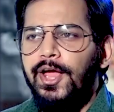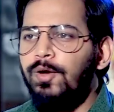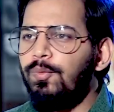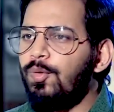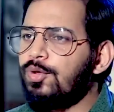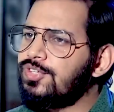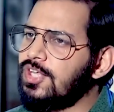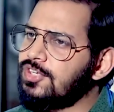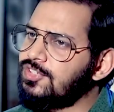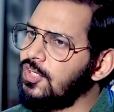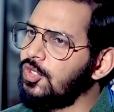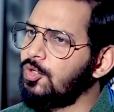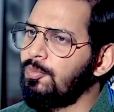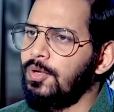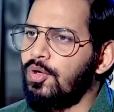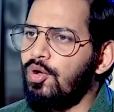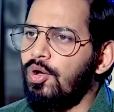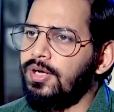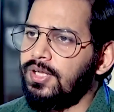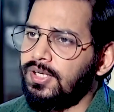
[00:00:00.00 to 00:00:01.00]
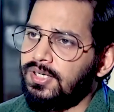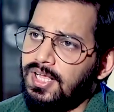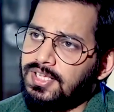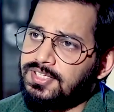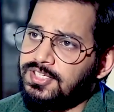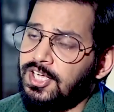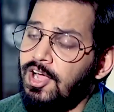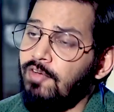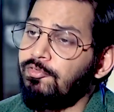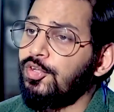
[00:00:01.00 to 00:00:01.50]
It was destined to be called a
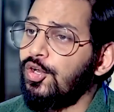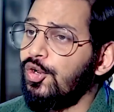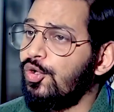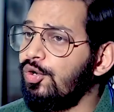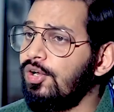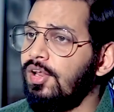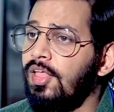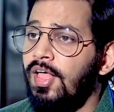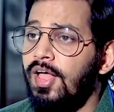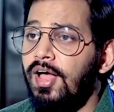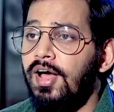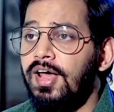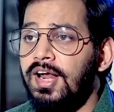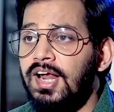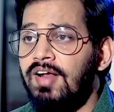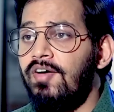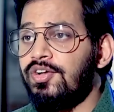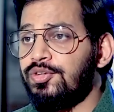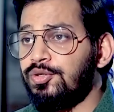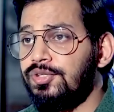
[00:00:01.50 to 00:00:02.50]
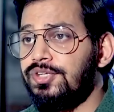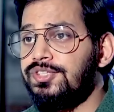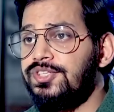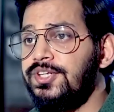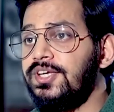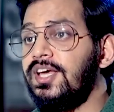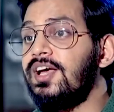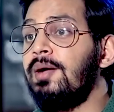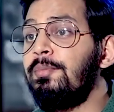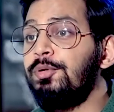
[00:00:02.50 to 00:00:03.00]
classic. After all, Nawazuddin
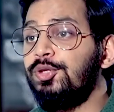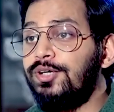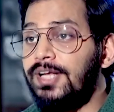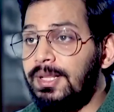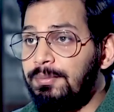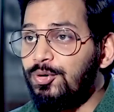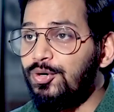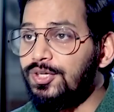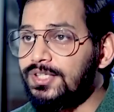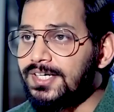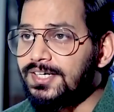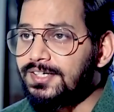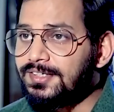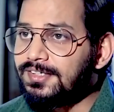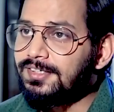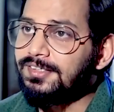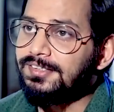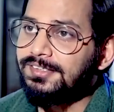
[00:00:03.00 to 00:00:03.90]
Siddiqui ka bhi to debut hi tha.